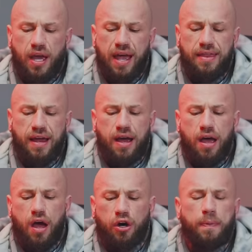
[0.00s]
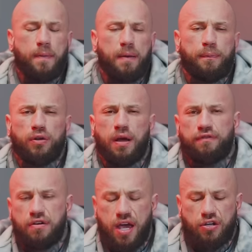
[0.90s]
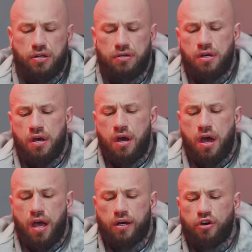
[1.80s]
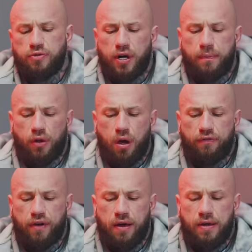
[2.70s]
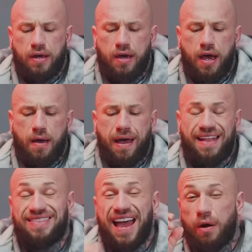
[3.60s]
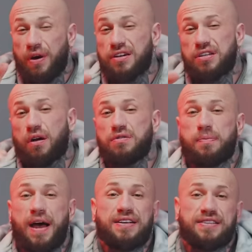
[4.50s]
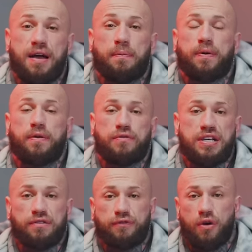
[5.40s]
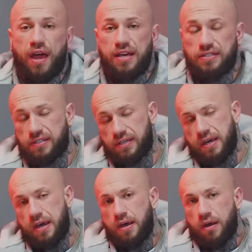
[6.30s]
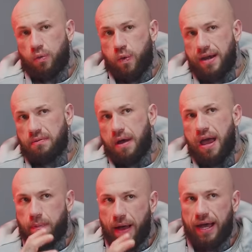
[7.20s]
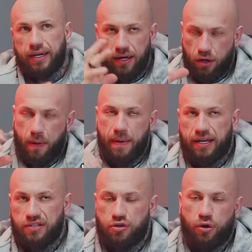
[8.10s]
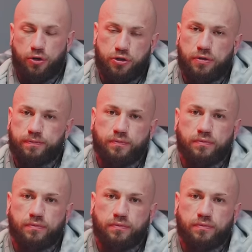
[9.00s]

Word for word: And then uh, an upper back pull down variation, uh, crossbody pull over. Uh, and then I would actually go into bicep. Reason for that is when my back and upper back is torched,